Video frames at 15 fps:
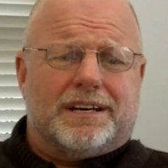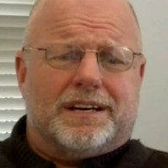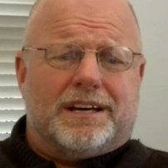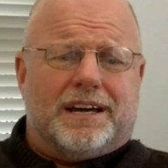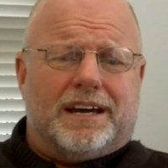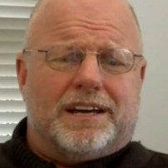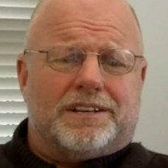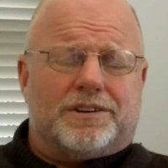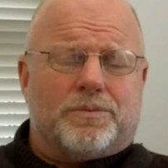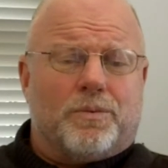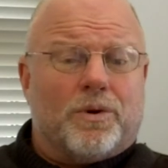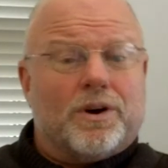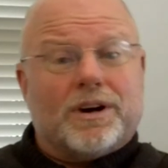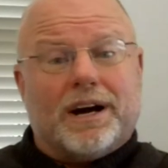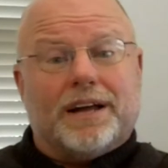and to
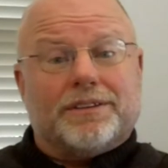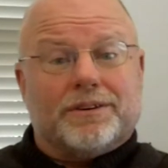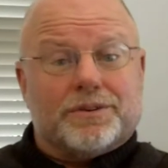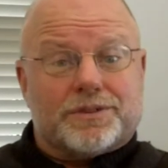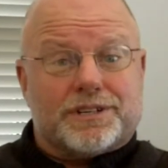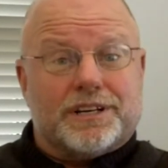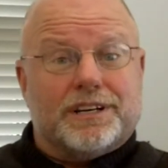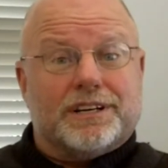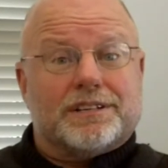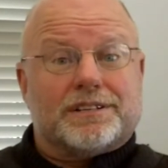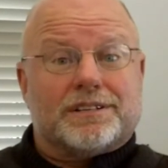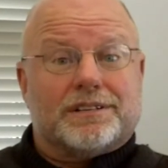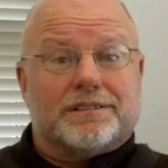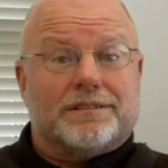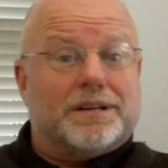work on those
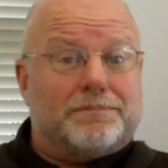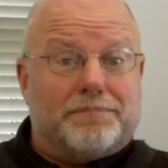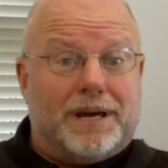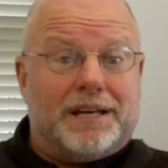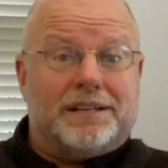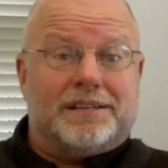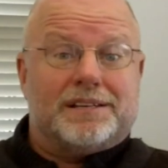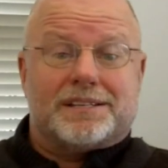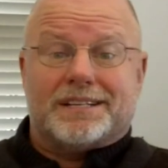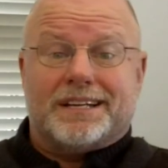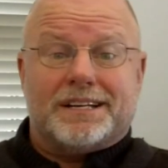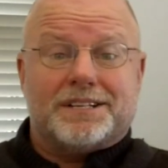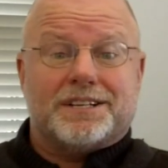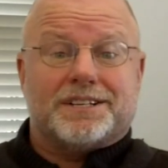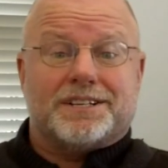things that made this
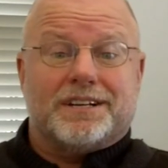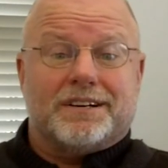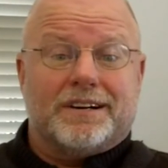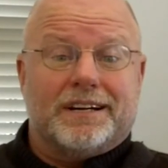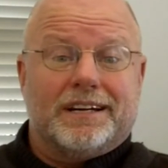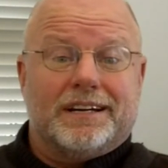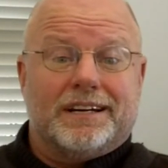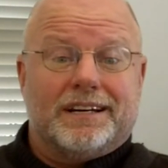necessary.